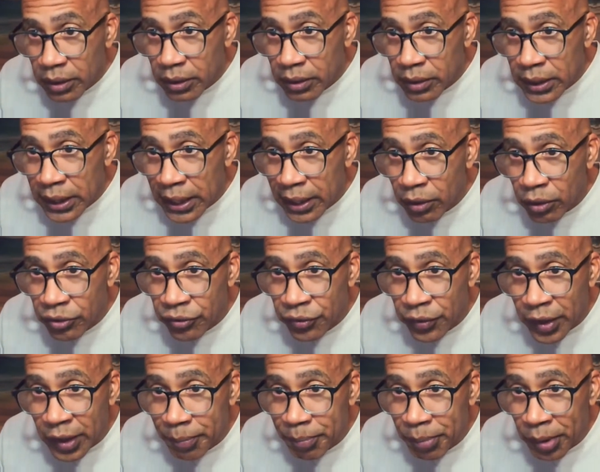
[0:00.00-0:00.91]
That looks
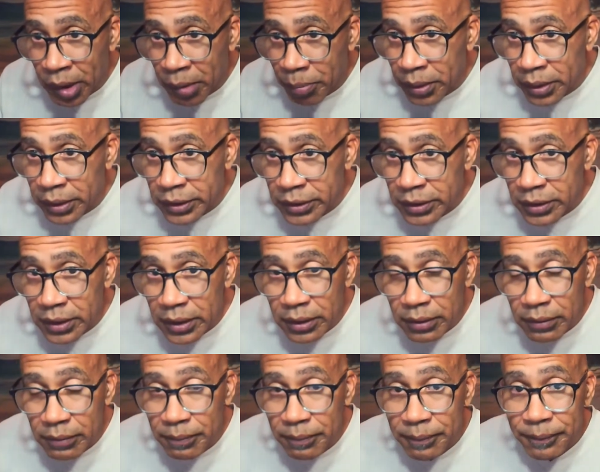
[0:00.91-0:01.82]
very purple, doesn't it?
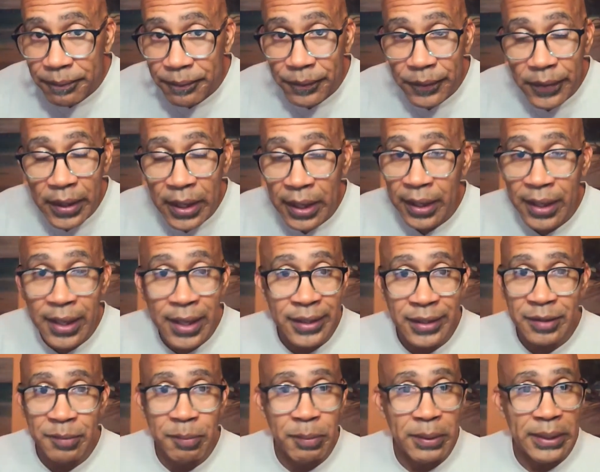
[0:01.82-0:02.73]
I can't
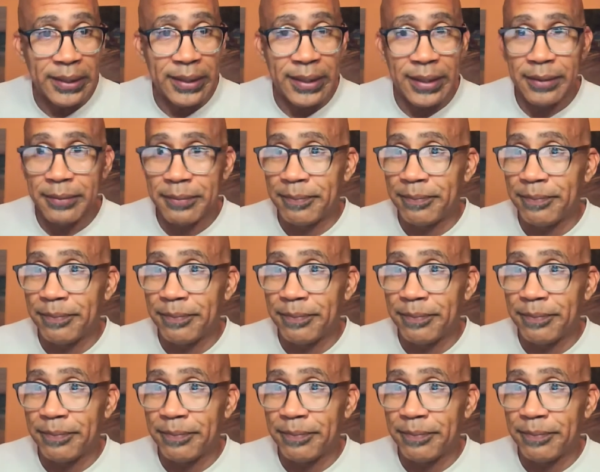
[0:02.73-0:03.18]
explain that.